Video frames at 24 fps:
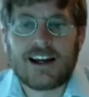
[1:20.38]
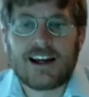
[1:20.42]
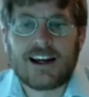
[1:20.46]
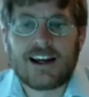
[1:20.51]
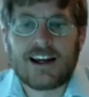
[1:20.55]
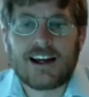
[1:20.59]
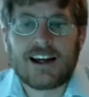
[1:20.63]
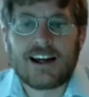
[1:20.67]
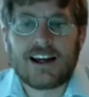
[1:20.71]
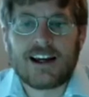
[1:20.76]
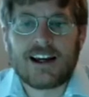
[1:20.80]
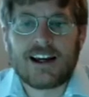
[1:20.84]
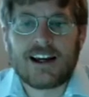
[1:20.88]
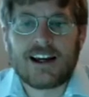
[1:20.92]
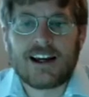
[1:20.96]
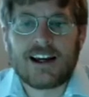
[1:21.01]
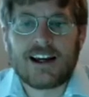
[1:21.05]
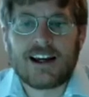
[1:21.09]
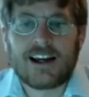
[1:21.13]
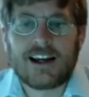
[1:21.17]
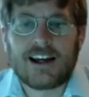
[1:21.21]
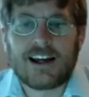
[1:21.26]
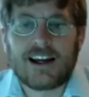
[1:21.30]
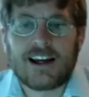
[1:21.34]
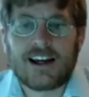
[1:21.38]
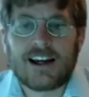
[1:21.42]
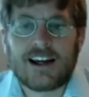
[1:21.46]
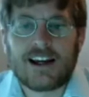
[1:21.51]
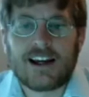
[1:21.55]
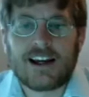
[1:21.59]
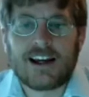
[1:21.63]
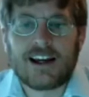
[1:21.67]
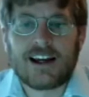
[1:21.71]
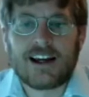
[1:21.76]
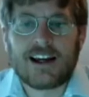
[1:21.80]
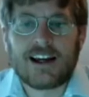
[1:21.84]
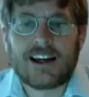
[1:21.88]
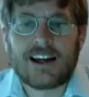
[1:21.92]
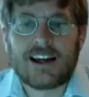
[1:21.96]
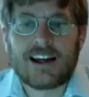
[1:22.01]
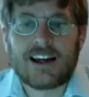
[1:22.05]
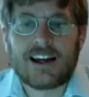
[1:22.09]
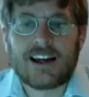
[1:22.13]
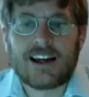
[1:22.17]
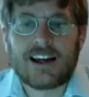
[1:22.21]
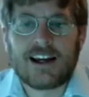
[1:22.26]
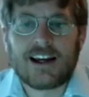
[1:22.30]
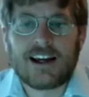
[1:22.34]

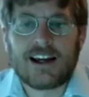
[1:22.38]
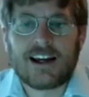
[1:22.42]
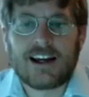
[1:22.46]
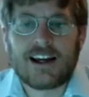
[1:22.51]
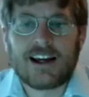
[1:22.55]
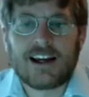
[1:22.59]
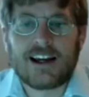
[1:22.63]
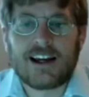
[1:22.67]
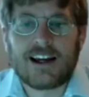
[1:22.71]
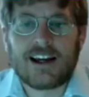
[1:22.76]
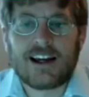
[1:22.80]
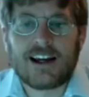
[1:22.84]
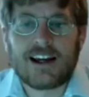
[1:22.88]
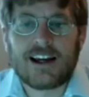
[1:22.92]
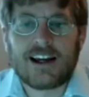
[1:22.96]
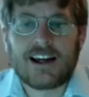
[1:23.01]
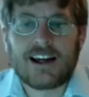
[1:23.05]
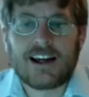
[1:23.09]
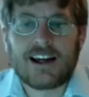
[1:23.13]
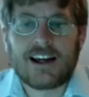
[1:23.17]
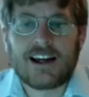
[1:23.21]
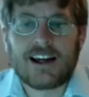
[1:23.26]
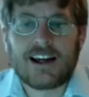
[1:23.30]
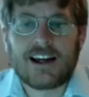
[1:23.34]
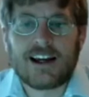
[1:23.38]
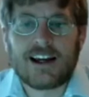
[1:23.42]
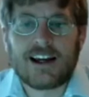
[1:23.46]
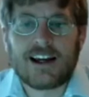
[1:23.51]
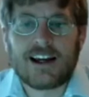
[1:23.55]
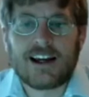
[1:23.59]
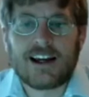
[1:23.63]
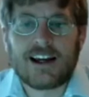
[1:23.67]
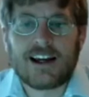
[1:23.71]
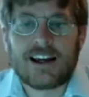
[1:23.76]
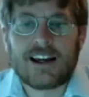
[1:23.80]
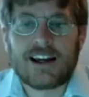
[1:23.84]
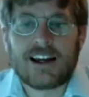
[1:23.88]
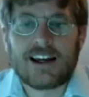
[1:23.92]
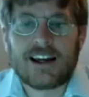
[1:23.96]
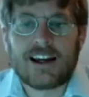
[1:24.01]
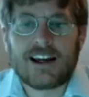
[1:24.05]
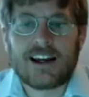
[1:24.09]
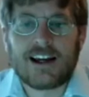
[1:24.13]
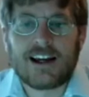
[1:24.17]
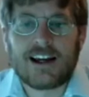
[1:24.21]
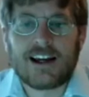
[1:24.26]
No one is speaking in this clip.